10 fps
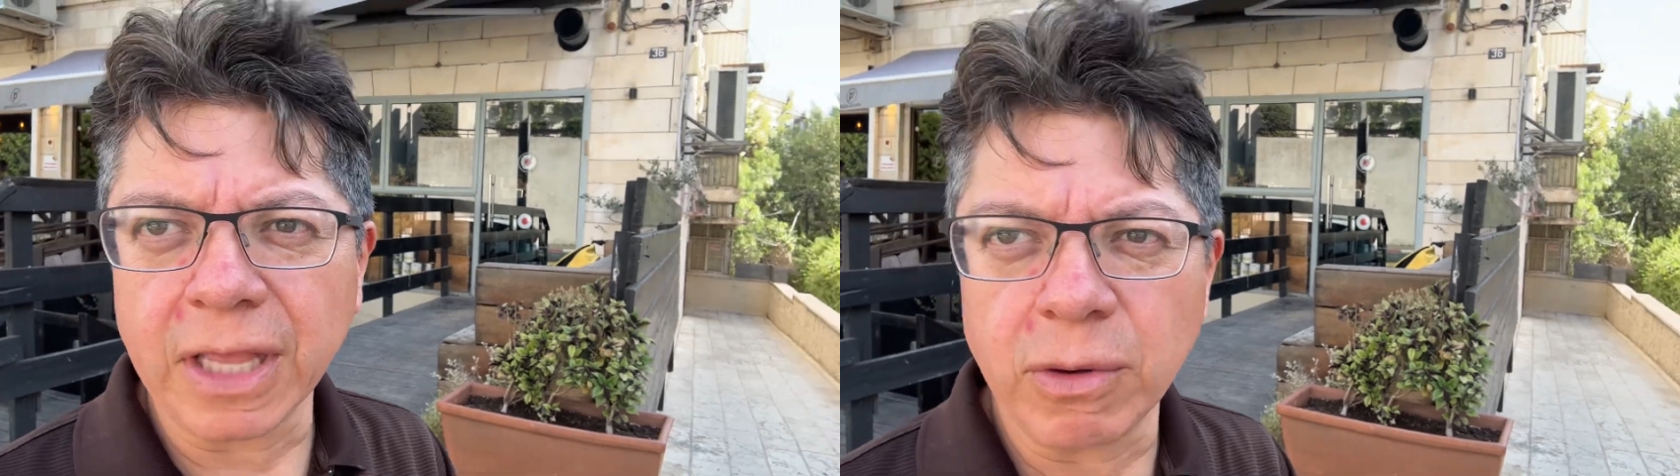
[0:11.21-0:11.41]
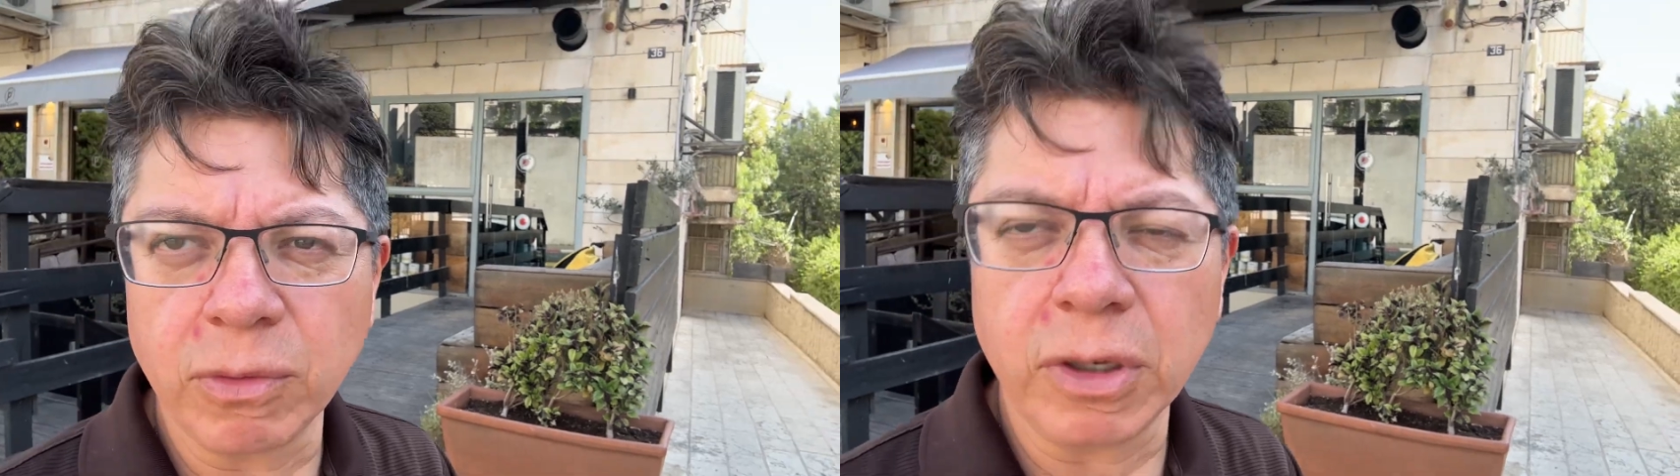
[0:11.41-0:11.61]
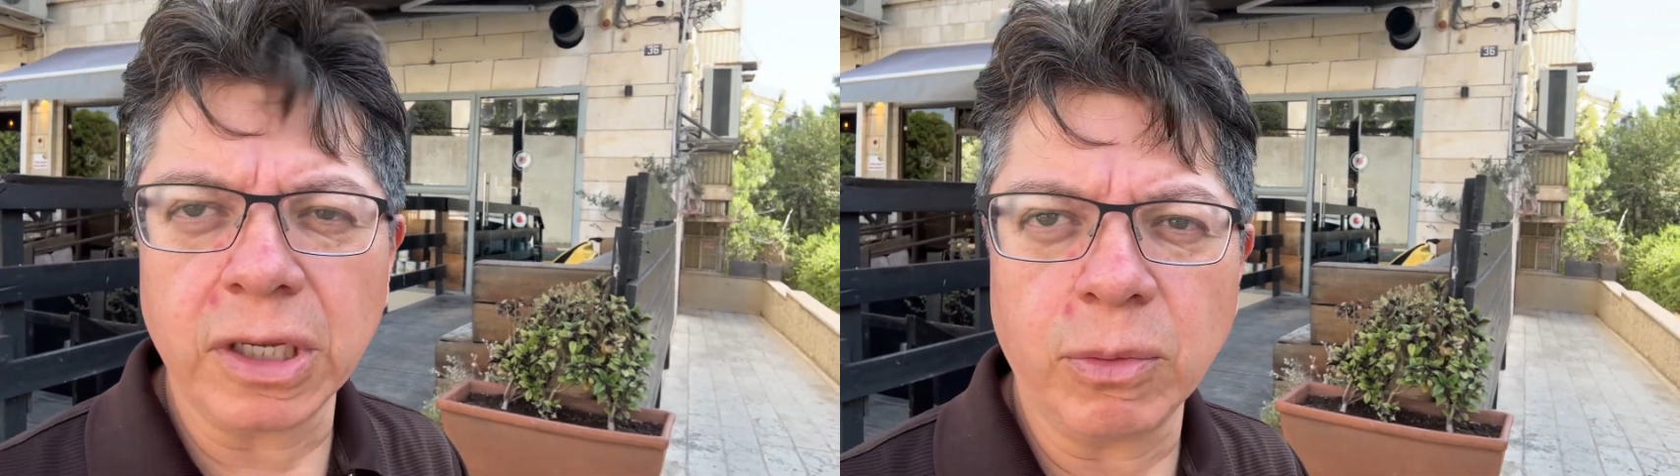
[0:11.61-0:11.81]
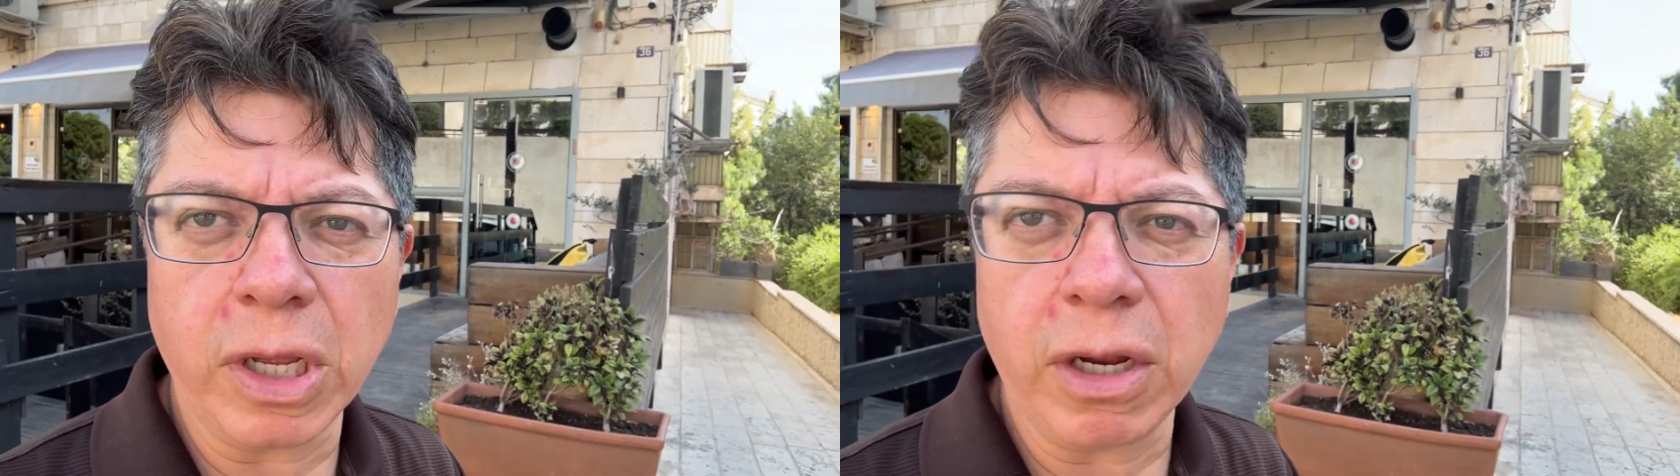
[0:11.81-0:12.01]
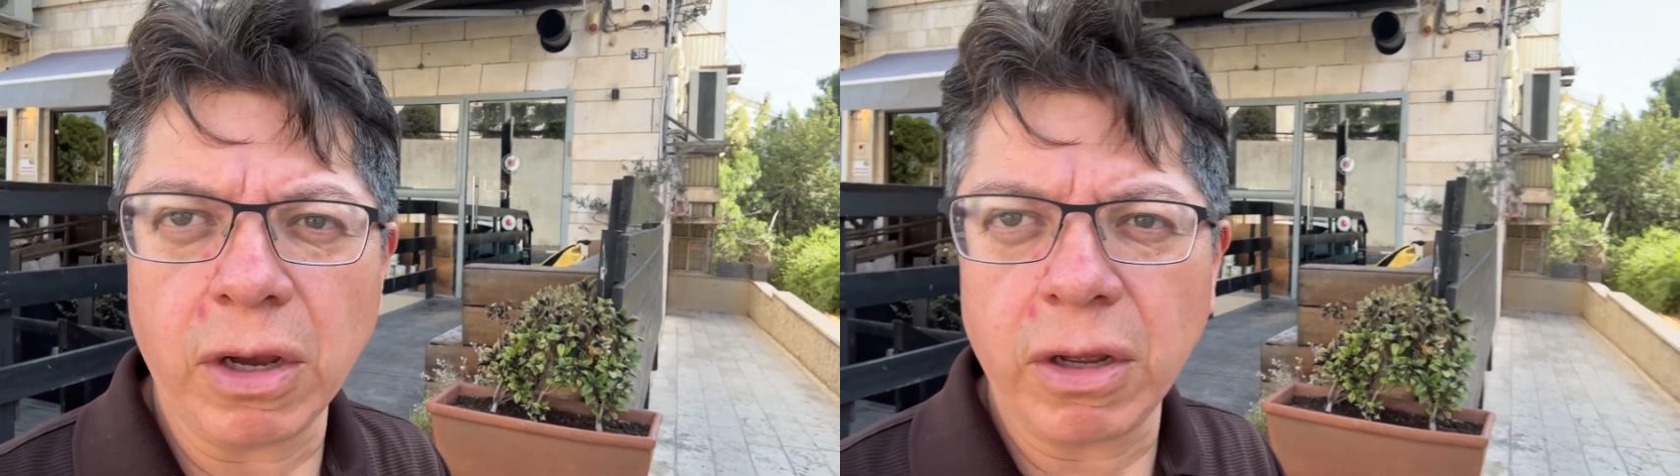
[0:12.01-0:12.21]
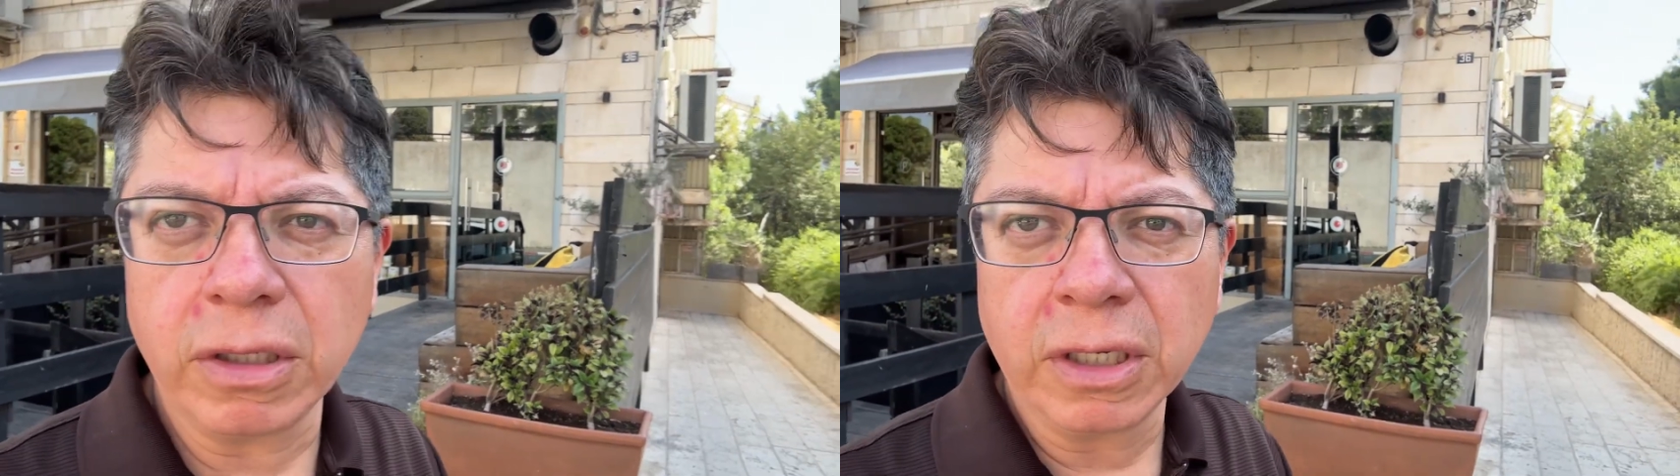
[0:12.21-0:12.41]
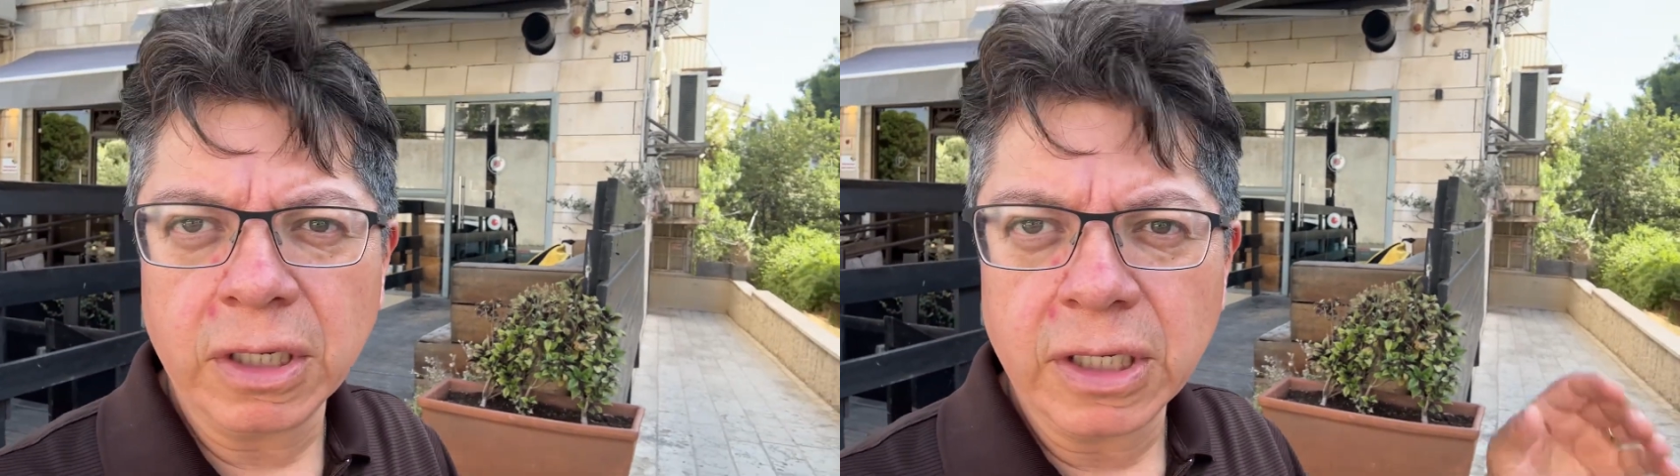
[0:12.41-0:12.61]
that went on